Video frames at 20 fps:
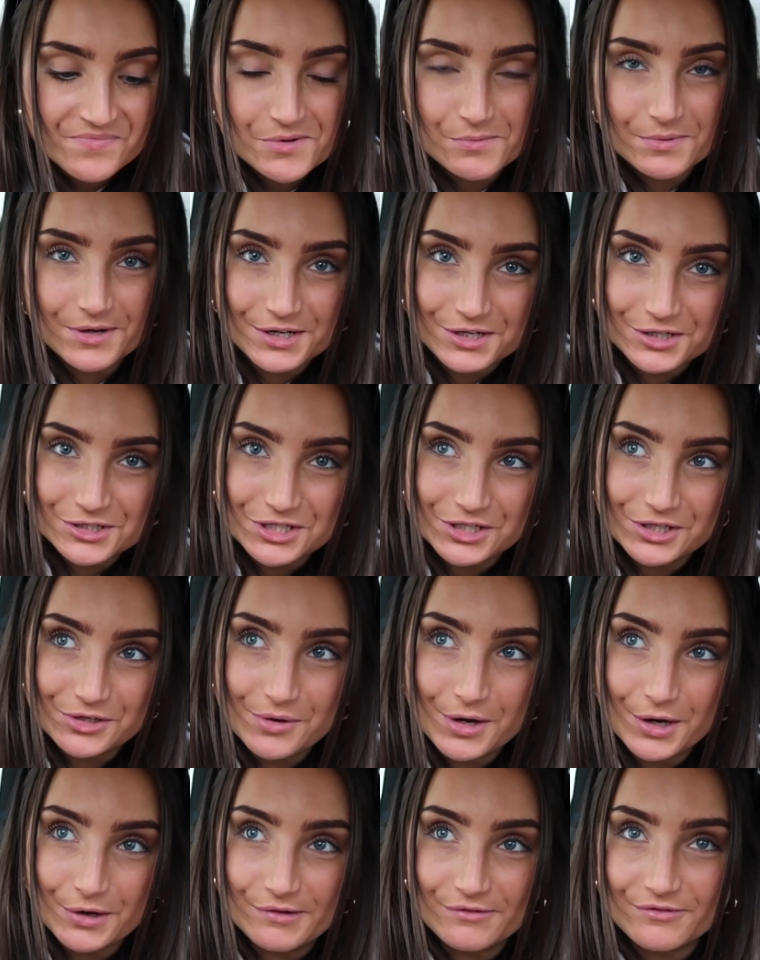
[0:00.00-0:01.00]
We're gonna do
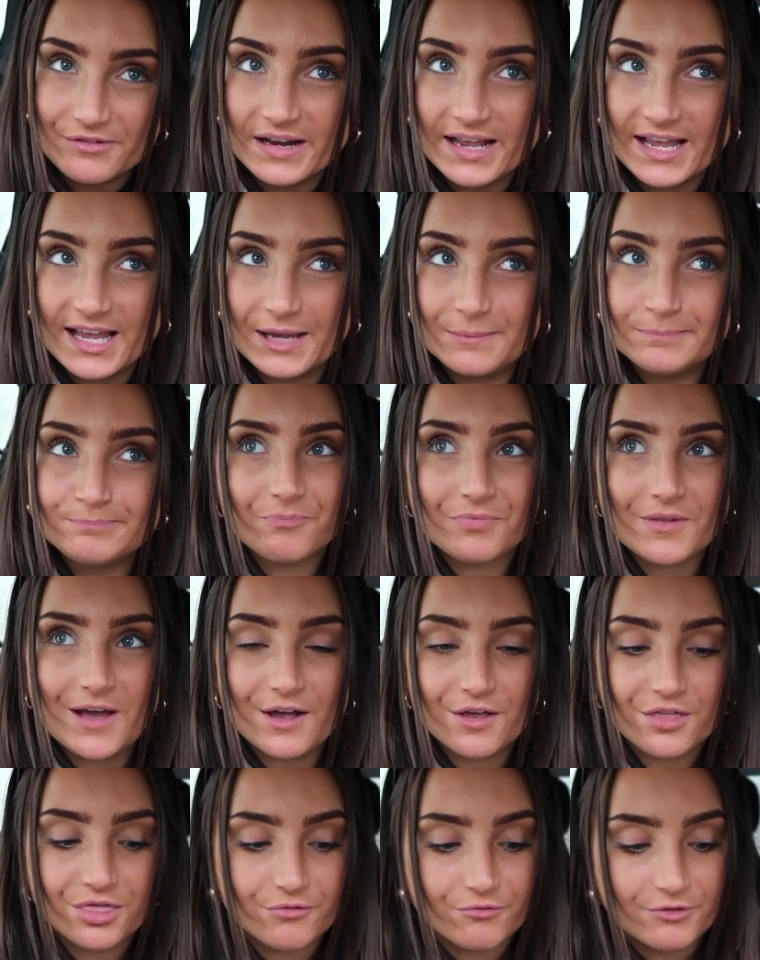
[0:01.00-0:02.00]
hopefully
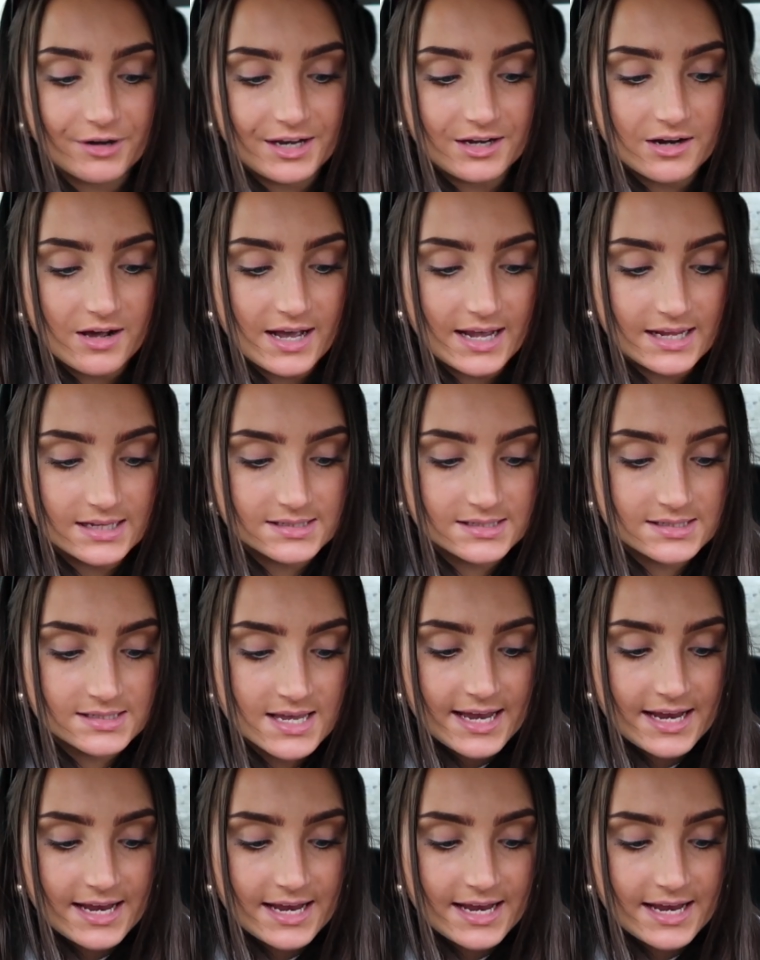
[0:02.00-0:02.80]
like 3 nights